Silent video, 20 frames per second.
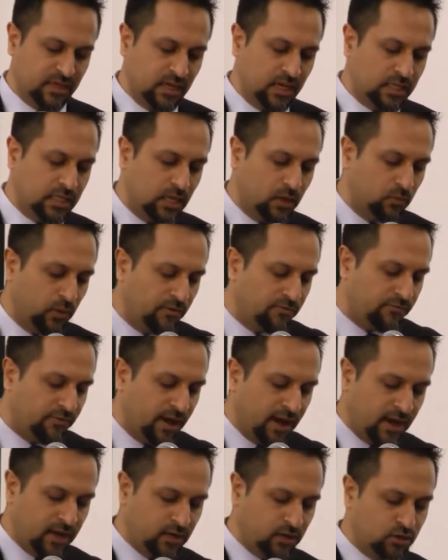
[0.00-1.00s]
that we
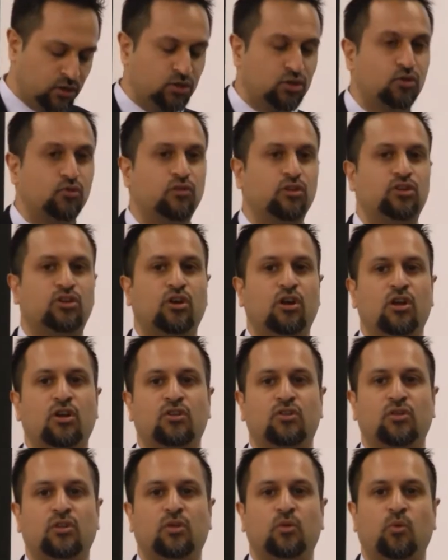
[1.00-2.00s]
find, to
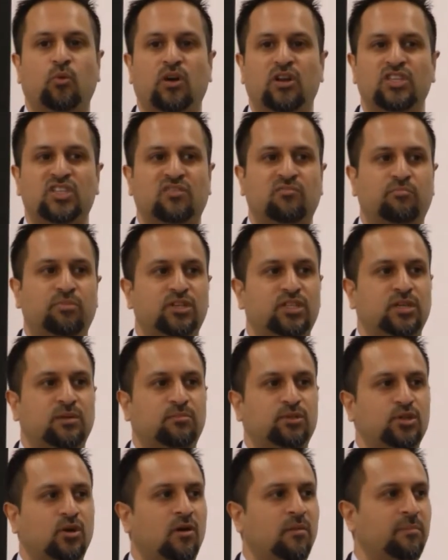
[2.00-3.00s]
return to the words of Bishop
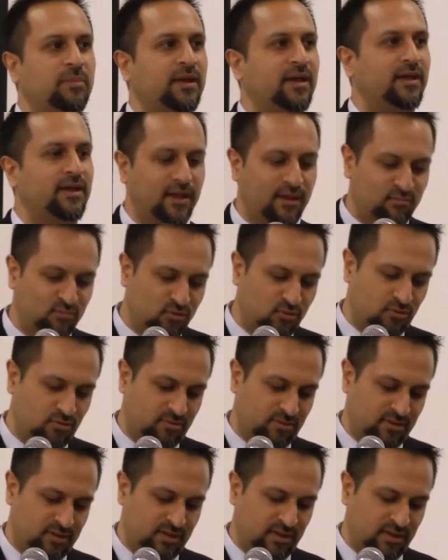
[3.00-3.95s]
Jean-Pierre Camus,